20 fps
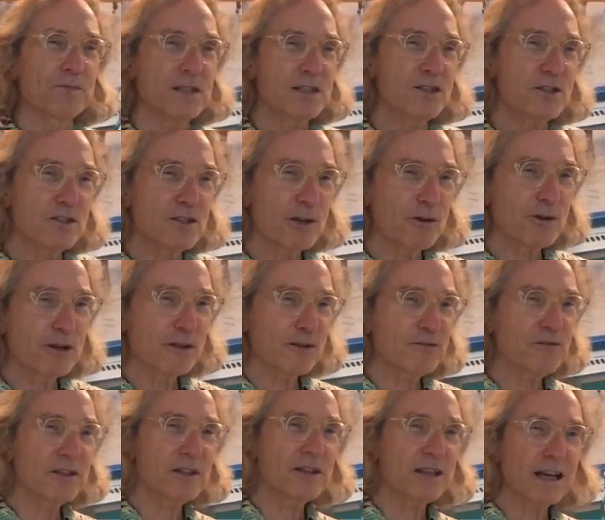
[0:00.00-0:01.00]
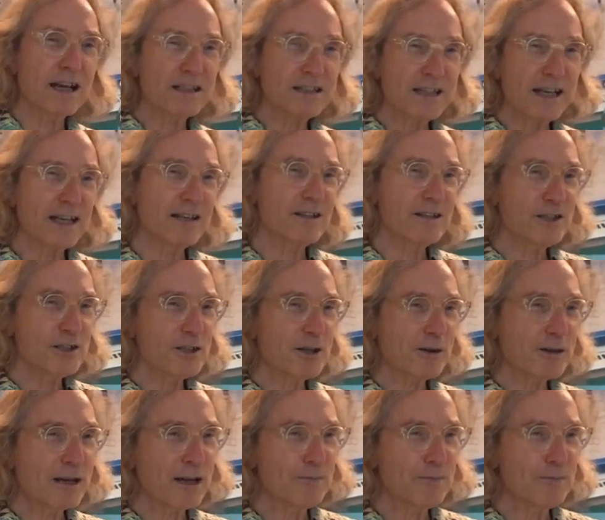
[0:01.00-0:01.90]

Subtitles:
This is the Audiophiliac Daily Show,